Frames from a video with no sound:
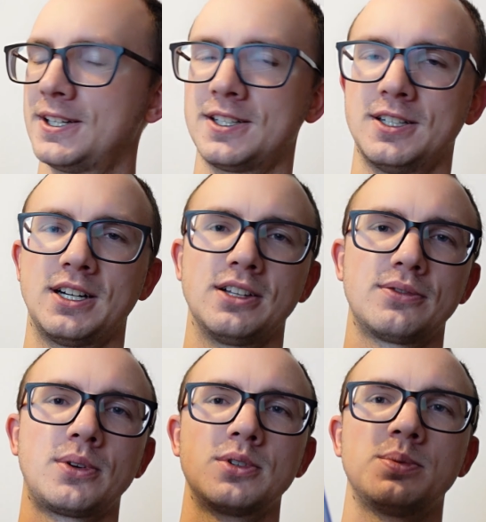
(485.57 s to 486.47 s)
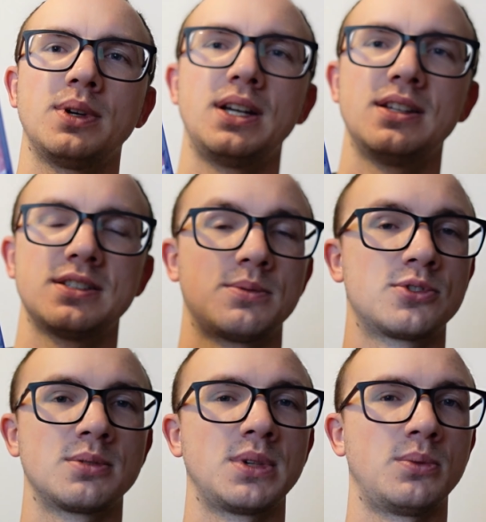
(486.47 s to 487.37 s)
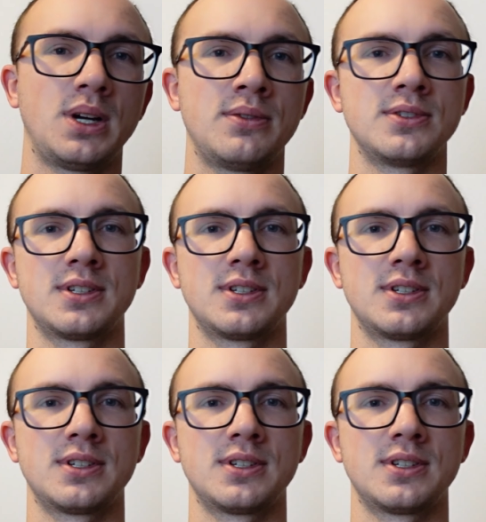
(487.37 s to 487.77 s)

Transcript: Uh, I look forward to playing this. I'm sure my wife is